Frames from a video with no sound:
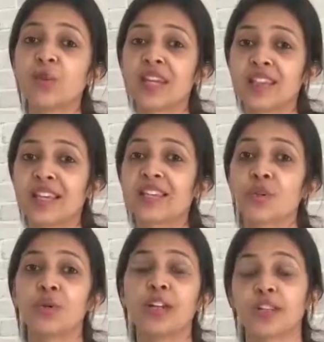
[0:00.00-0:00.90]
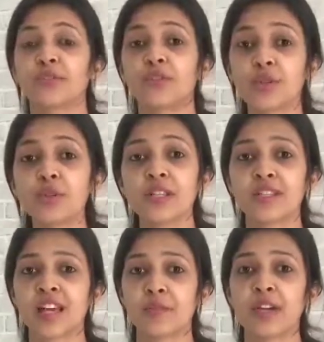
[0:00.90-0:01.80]
too many things only
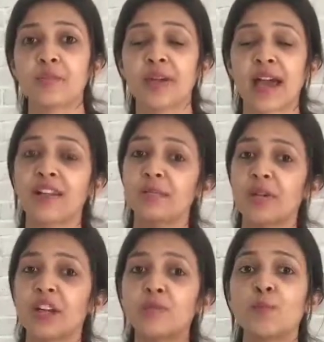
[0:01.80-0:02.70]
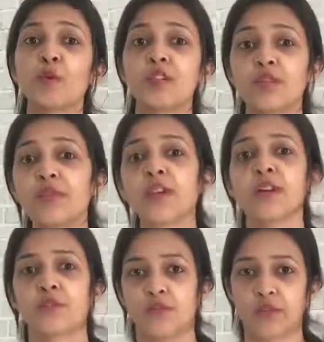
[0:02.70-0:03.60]
confuses them and it becomes more
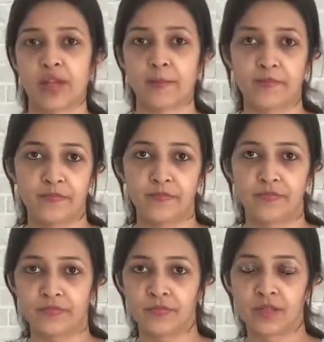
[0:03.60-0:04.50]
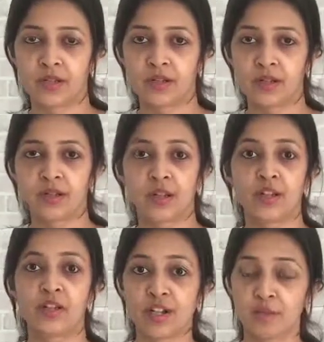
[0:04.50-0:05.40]
difficult for them.
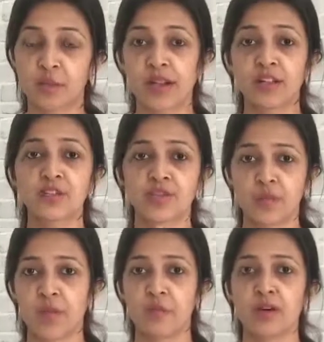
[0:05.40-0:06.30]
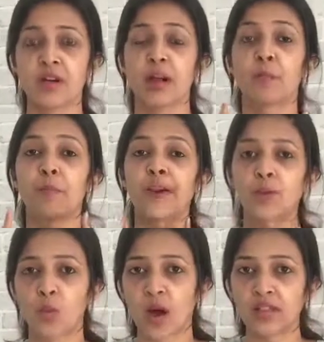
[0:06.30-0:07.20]
So parents, remember,
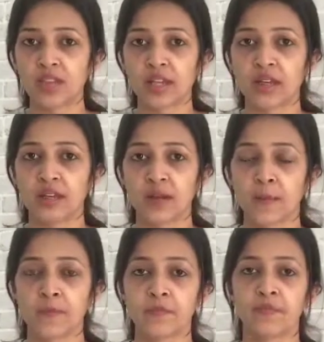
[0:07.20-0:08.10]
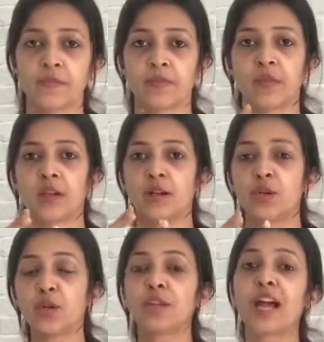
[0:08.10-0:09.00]
pick one thing.
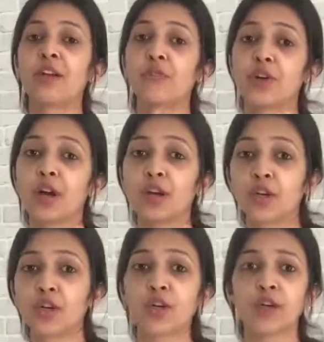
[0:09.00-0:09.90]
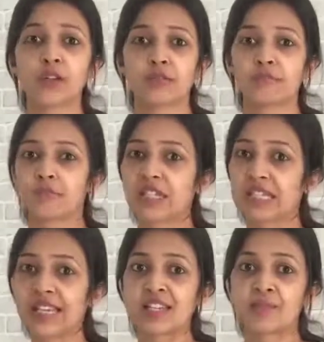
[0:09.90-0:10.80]
Do that for a good
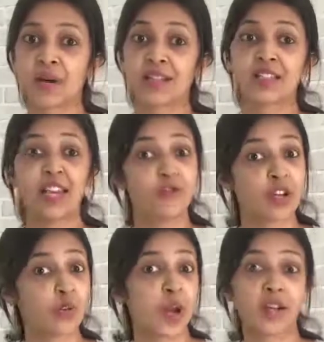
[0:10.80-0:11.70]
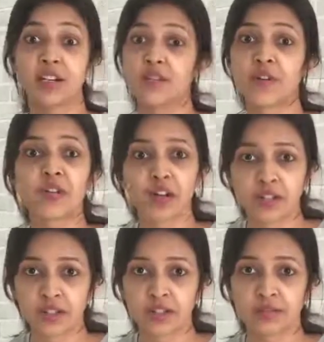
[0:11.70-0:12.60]
6 months, if required even
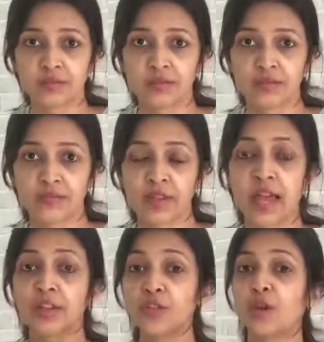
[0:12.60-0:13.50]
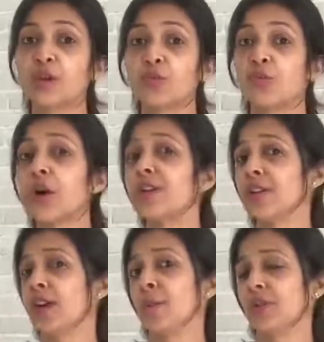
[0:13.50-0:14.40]
a year. And do not
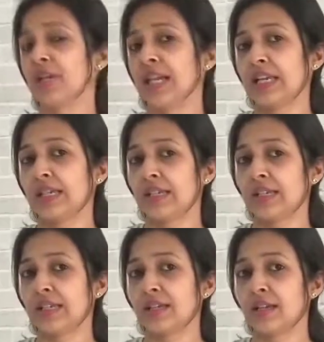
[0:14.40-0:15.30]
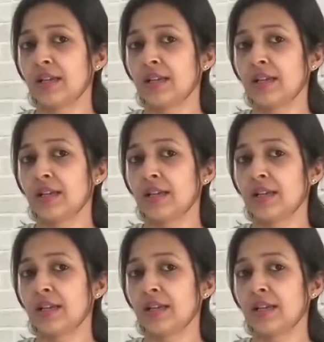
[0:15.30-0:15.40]
worry about the next things.